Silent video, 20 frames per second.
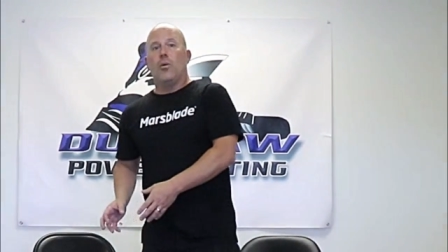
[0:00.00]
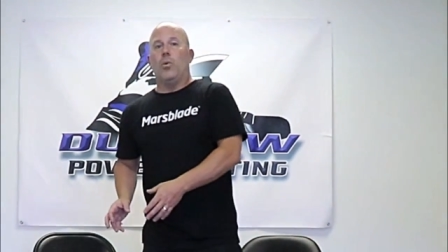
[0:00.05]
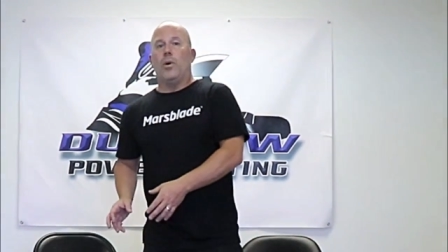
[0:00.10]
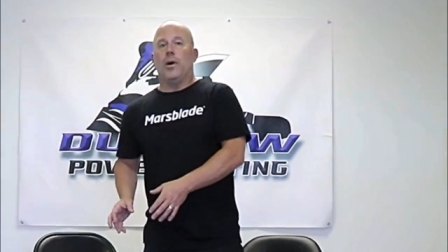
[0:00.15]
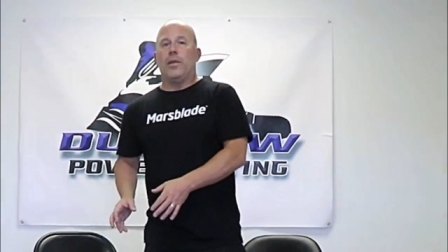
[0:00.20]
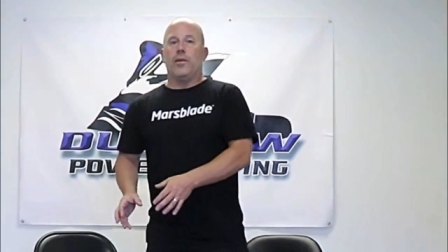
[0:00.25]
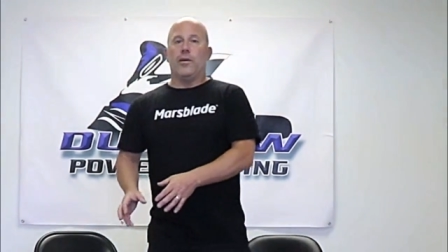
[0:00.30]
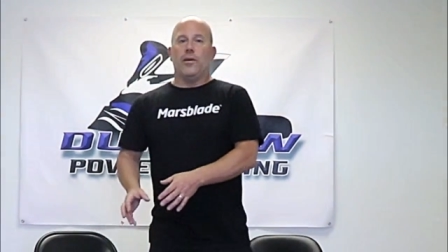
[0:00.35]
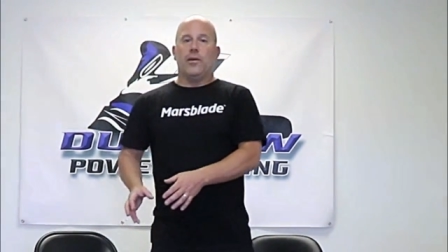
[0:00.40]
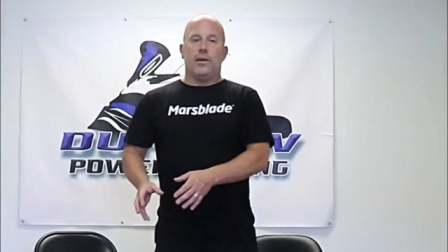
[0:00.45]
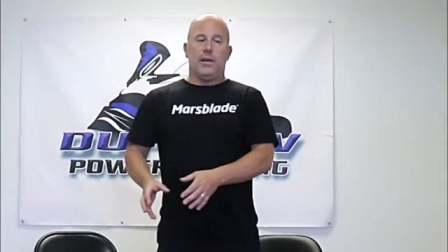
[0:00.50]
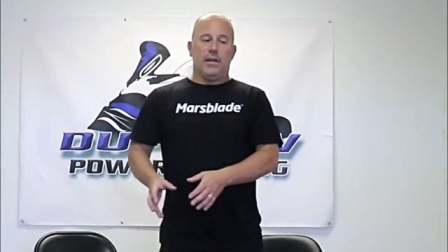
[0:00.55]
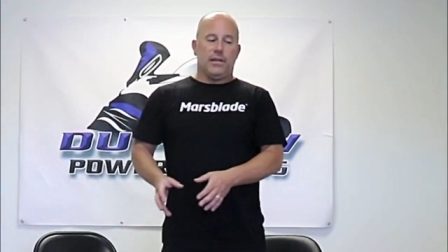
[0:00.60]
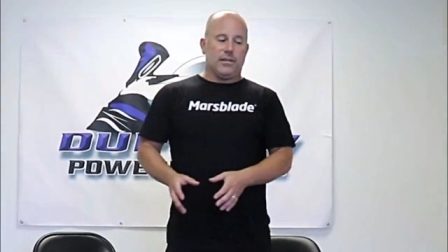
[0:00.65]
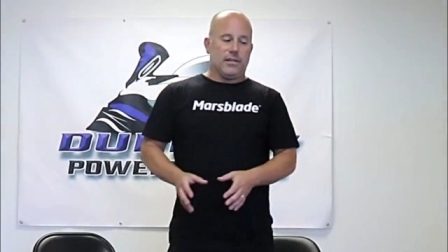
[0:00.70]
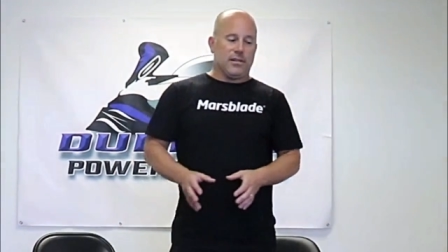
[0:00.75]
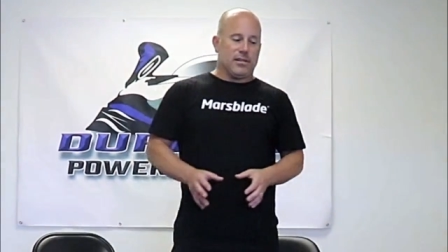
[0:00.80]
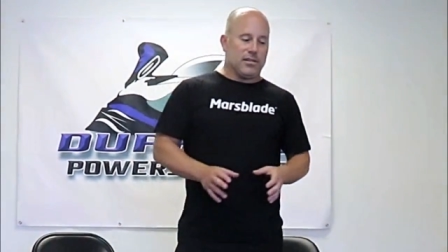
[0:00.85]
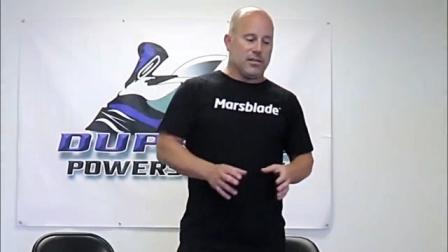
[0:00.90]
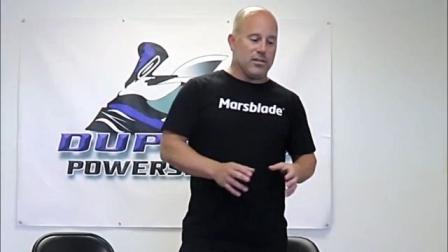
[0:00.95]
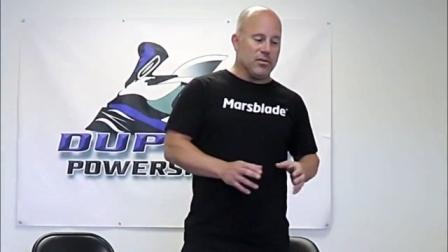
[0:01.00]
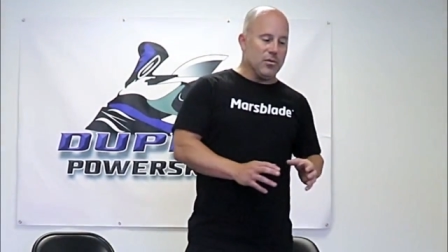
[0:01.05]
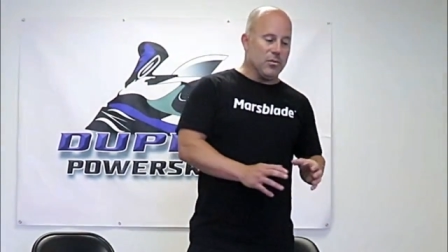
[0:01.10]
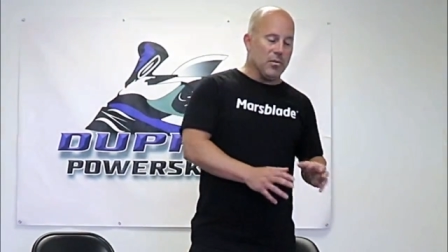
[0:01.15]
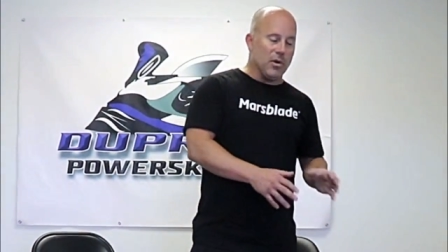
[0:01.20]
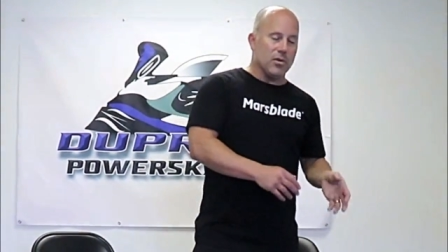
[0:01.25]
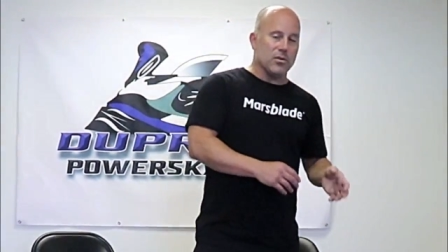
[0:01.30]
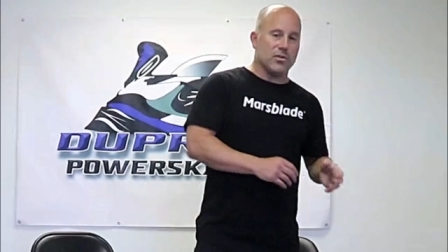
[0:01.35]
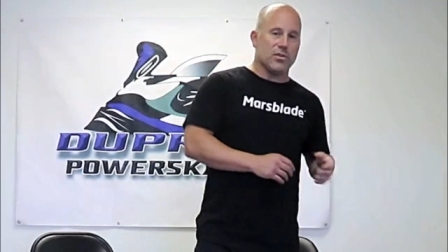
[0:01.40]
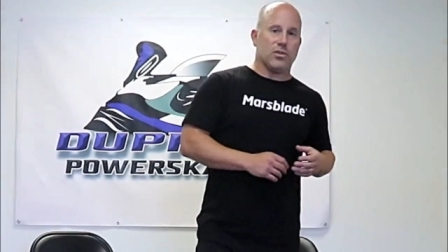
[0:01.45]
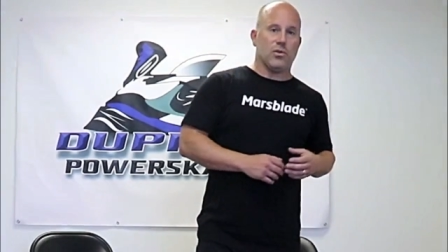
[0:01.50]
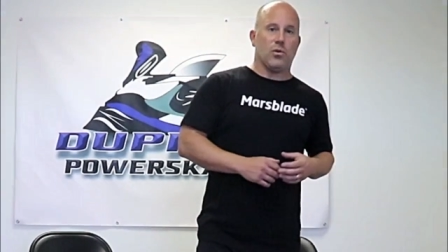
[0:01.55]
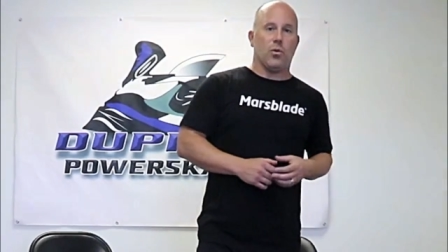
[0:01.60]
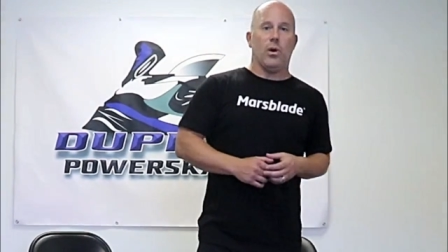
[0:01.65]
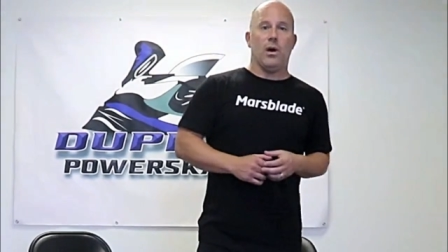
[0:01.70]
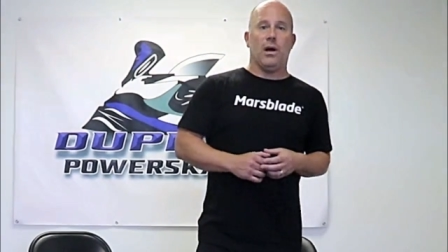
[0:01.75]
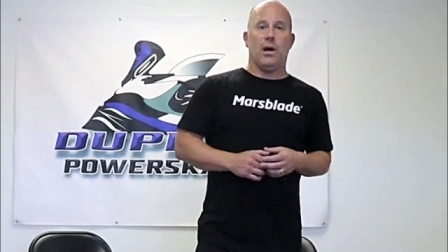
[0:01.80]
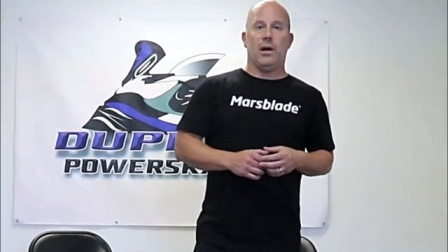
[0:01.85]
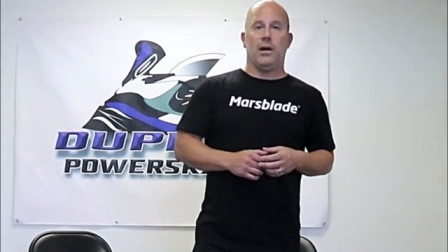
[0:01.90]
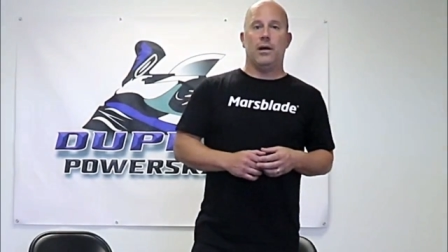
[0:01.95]
whether it's a sumo
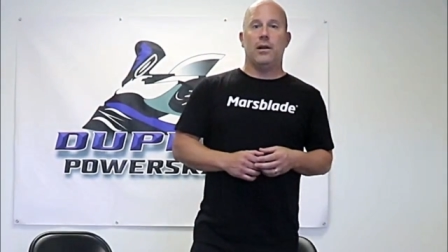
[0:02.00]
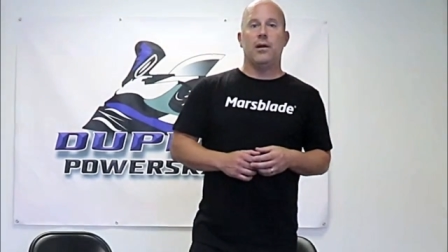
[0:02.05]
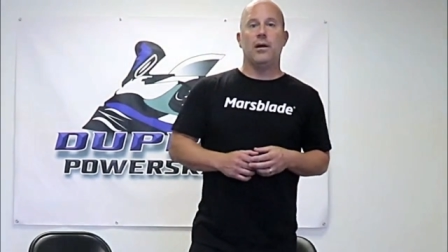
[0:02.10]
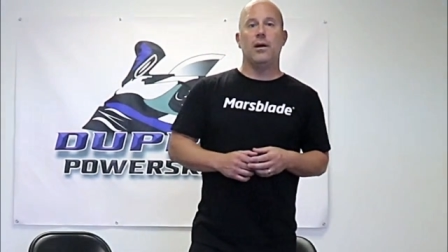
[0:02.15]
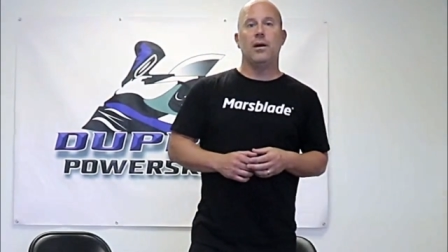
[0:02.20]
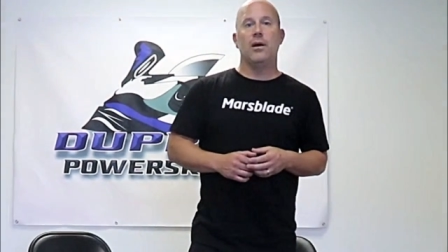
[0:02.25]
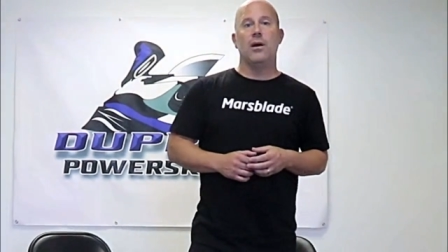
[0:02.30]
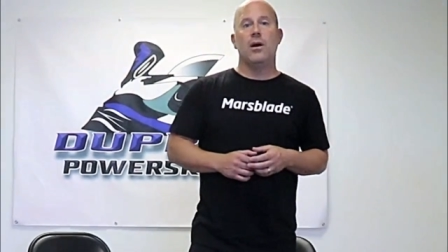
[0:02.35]
squat